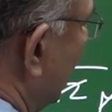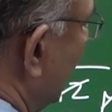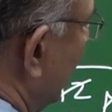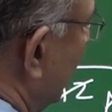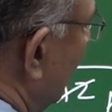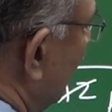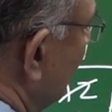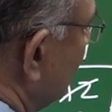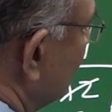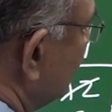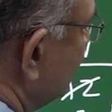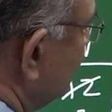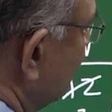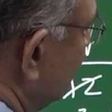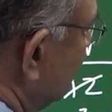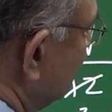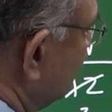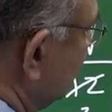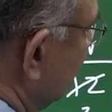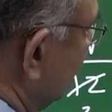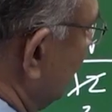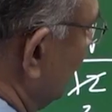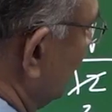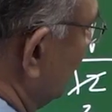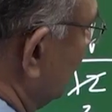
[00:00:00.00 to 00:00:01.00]
Now
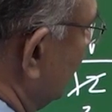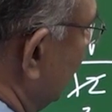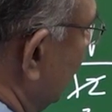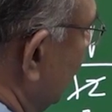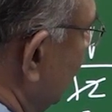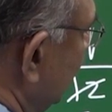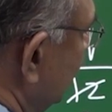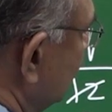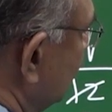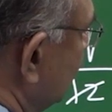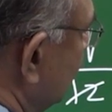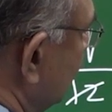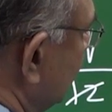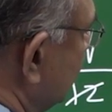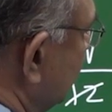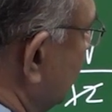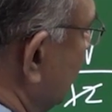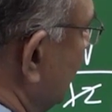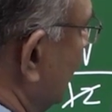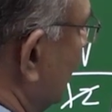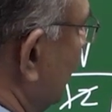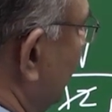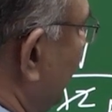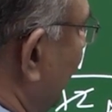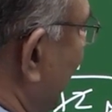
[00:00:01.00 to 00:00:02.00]
6 into 3, 6
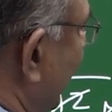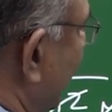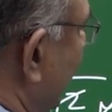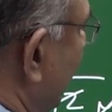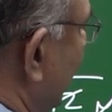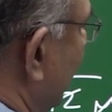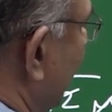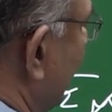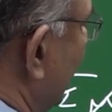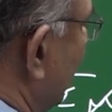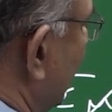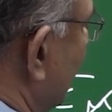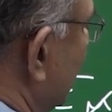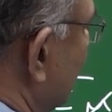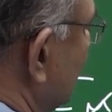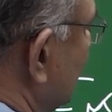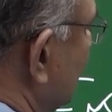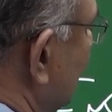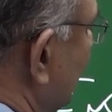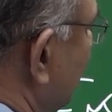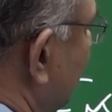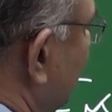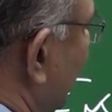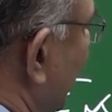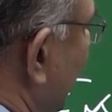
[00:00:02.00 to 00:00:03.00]
into 5,
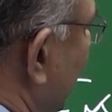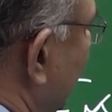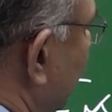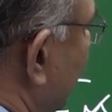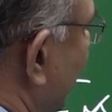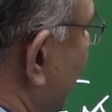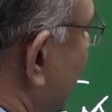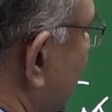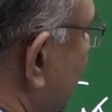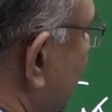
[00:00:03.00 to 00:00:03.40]
so 5 by